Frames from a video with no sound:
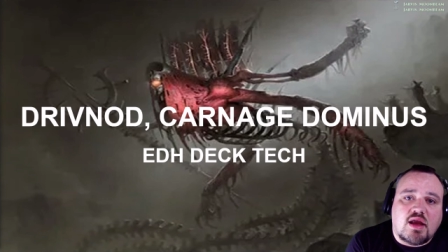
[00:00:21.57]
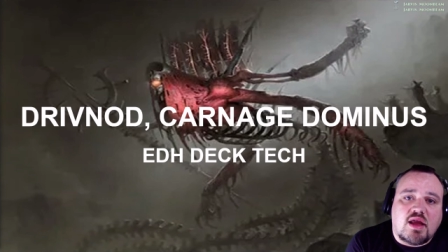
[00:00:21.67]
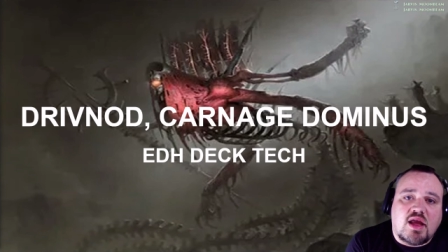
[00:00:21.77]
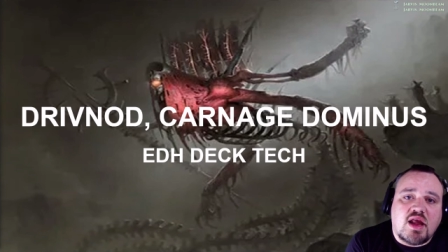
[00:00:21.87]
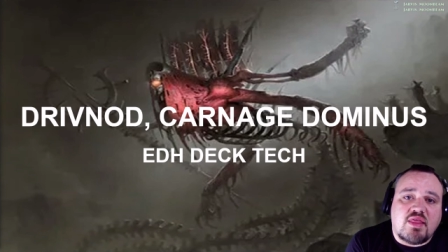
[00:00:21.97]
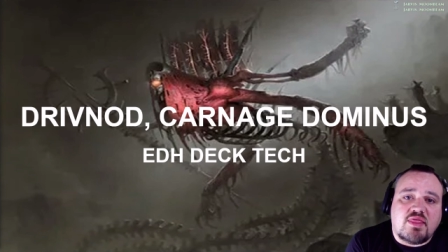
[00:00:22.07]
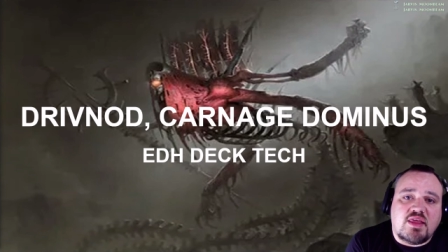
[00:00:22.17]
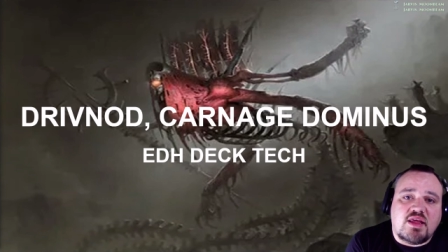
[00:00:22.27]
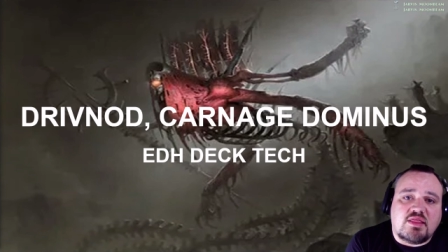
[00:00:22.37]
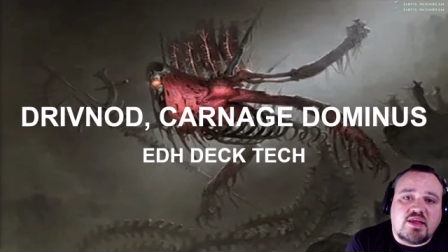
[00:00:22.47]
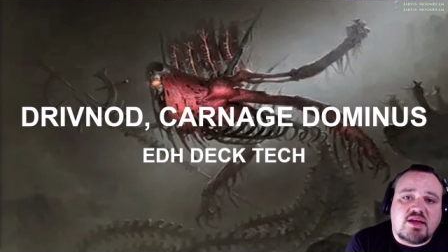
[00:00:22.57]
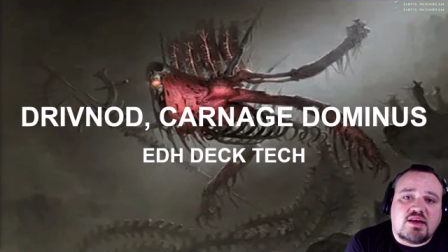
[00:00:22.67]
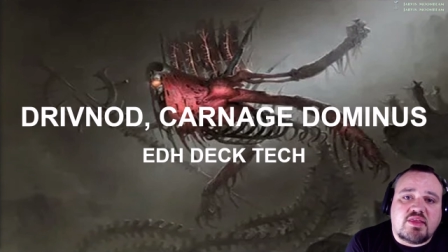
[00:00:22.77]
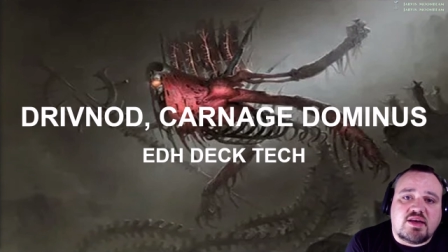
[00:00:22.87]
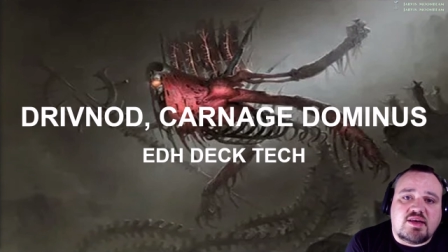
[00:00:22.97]
and the link to
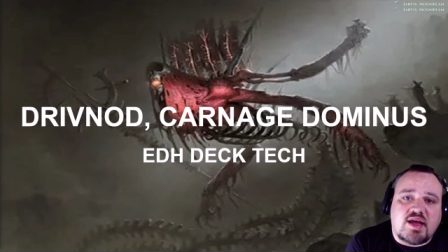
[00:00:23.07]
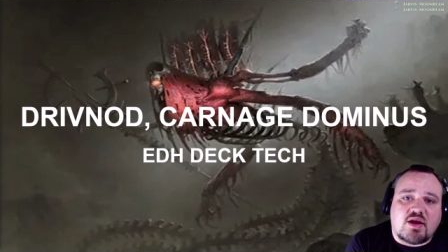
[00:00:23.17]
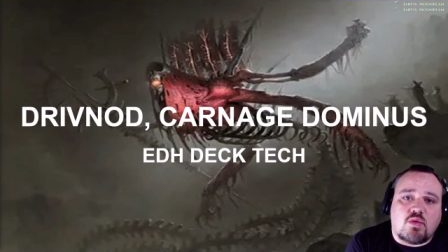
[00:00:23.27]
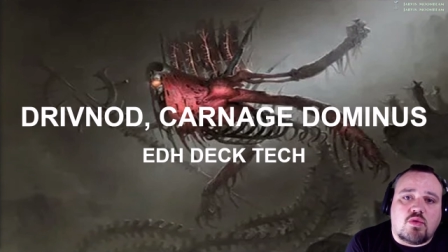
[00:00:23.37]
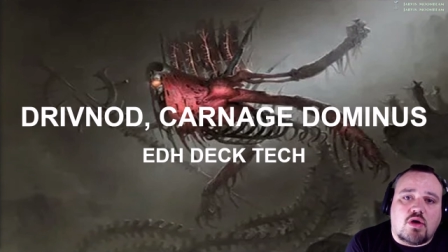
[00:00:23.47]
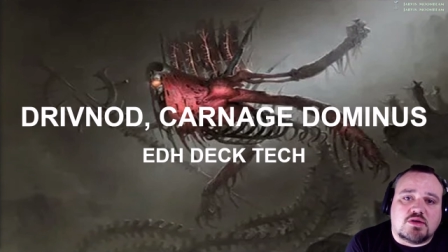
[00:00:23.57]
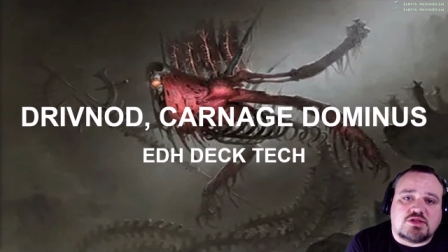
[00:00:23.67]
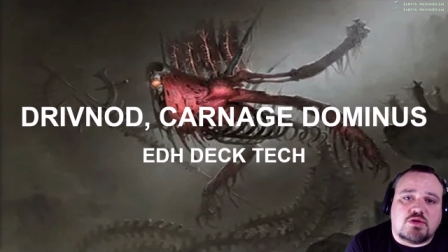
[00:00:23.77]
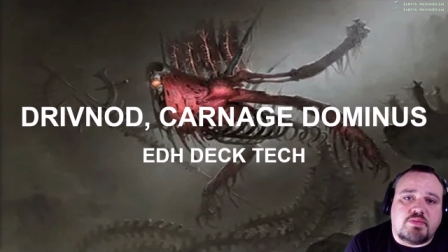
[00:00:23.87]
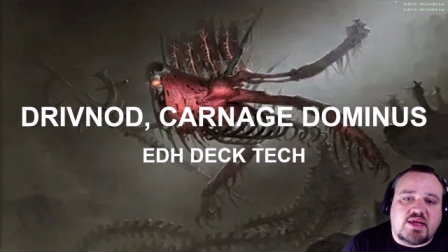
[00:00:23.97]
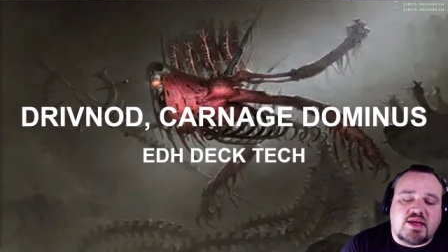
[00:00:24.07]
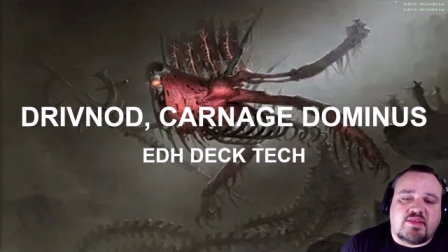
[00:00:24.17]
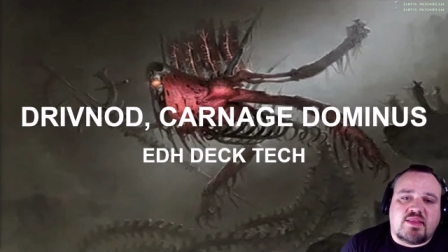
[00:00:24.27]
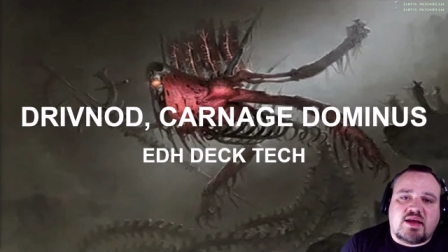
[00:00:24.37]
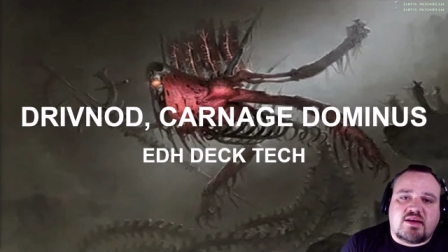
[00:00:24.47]
the deck will also be in
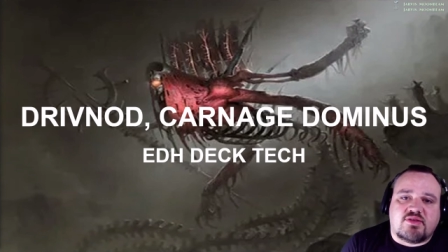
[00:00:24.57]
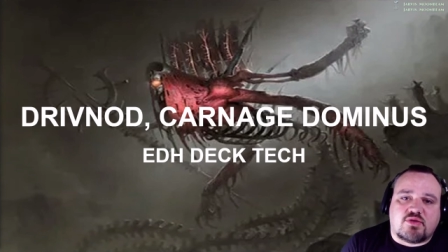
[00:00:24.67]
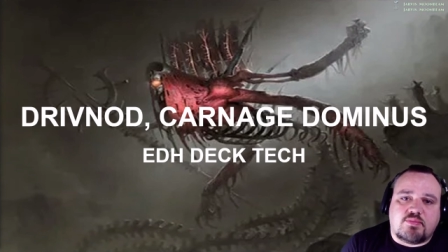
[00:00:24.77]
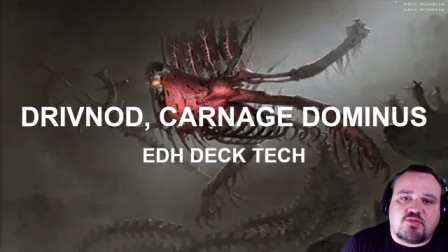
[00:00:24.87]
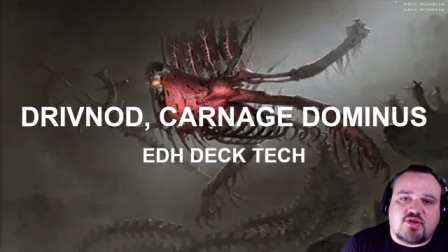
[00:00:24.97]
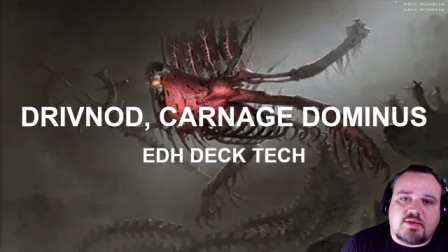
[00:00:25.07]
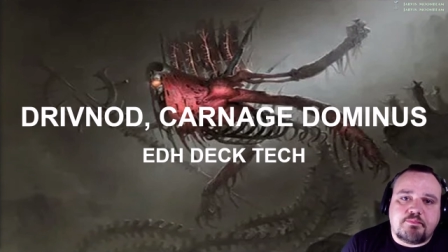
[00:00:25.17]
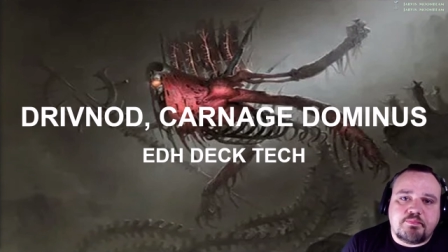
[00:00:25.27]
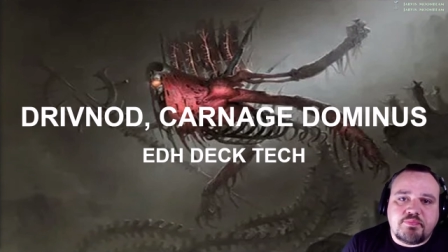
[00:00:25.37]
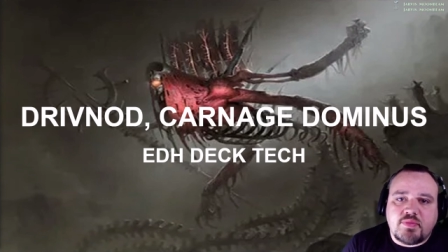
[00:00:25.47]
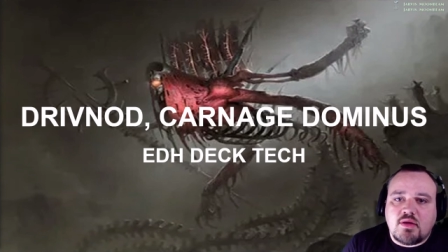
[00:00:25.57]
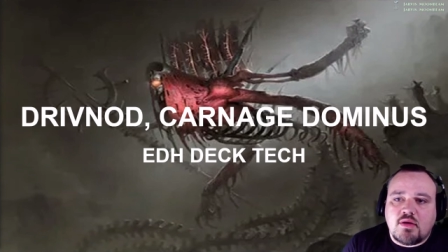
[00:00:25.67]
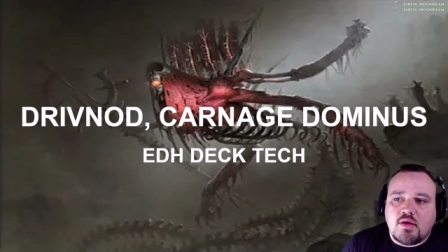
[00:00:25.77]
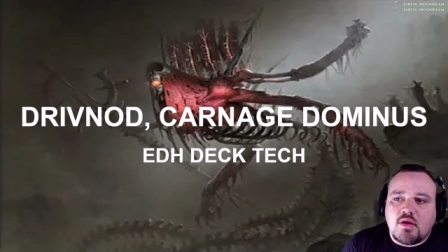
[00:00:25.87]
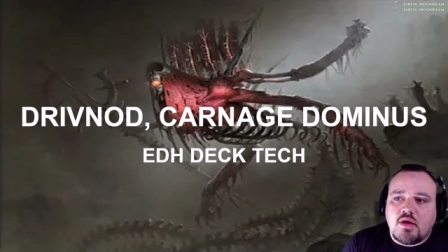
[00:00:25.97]
that description.
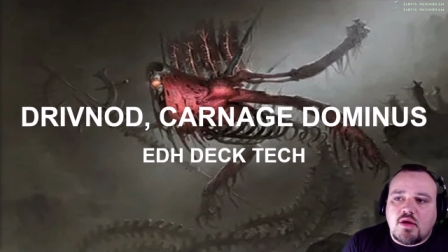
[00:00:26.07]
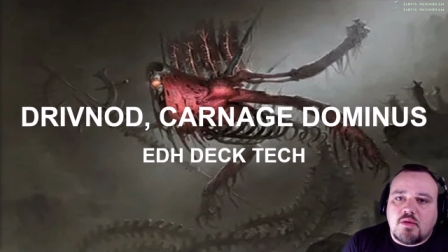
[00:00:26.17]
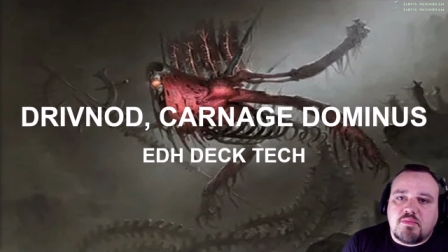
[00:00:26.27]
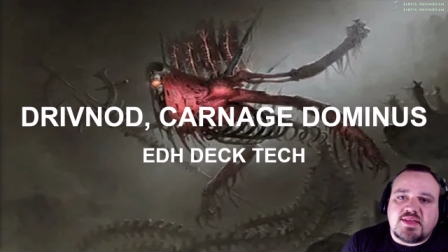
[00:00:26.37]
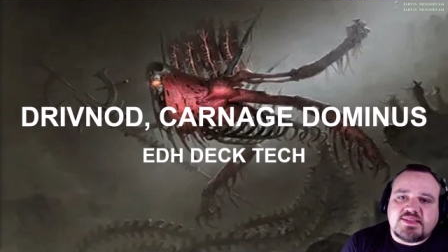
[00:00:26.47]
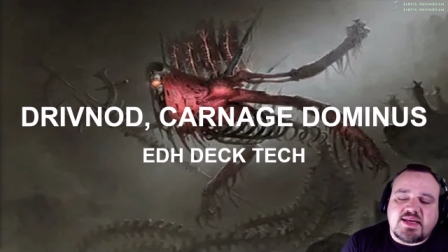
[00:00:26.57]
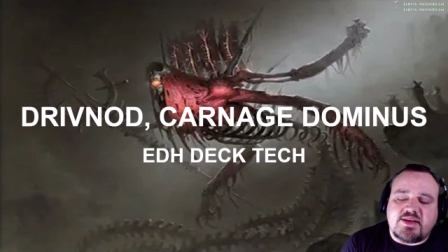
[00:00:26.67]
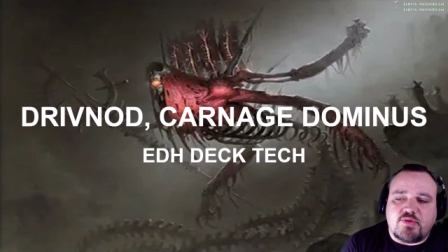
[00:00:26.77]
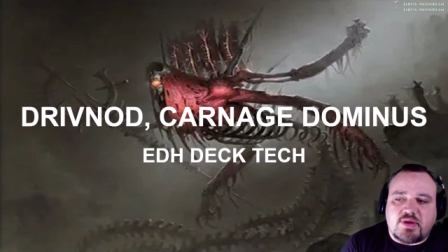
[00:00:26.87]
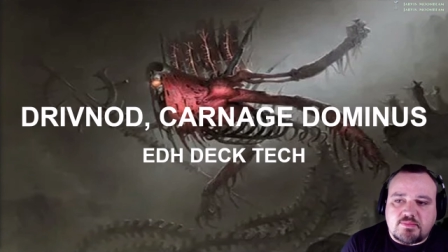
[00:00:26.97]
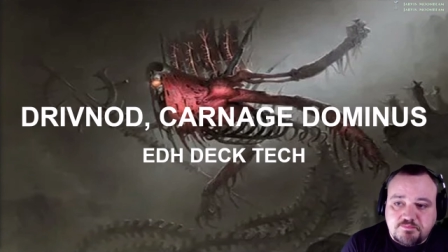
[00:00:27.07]
But let's get into it.